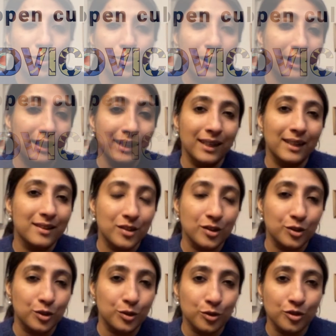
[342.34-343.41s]
any
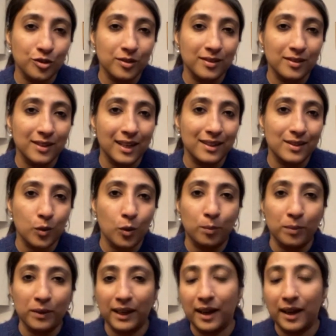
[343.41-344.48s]
institution that's
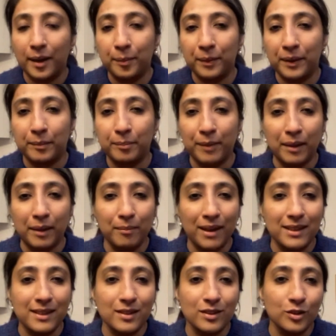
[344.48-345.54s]
opening up, my
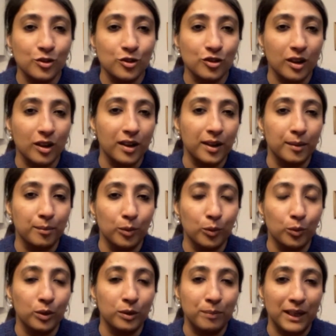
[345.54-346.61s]
message
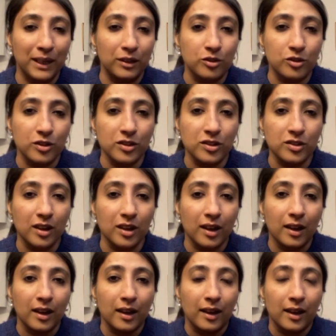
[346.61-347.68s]
would be to just
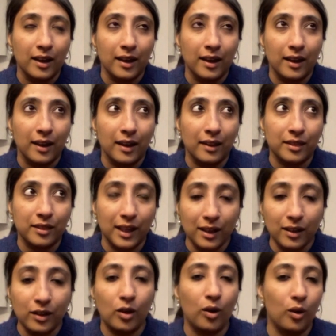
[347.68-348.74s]

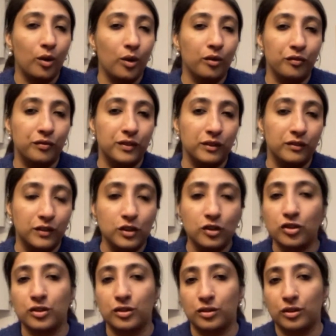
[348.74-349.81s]
think of the
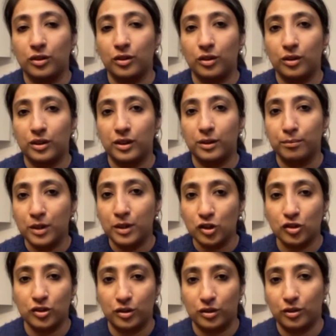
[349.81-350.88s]
vision, the
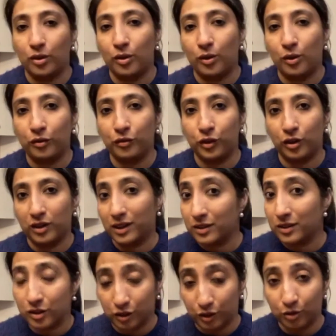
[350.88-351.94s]
mission of your
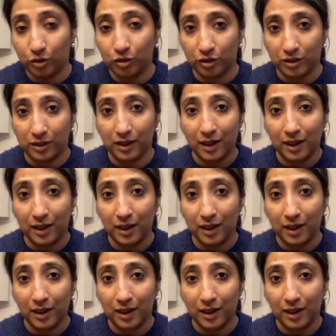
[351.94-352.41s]
institution.